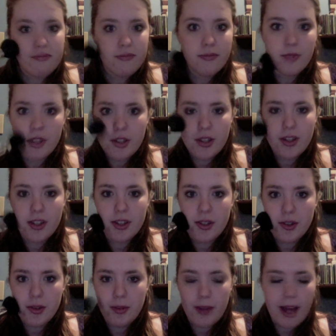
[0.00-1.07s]
which is just
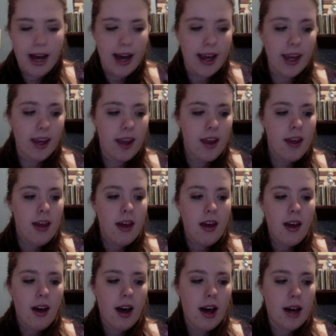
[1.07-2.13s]
to apply
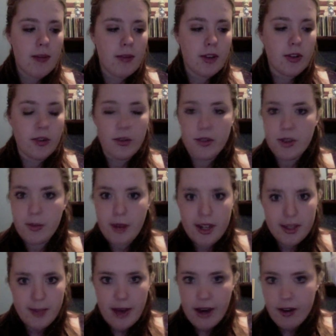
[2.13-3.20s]
your looser
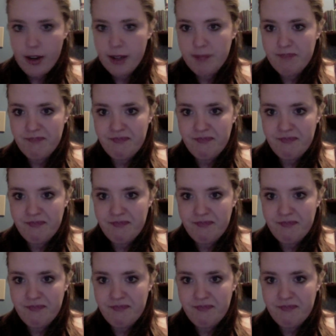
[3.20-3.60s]
pressed powder.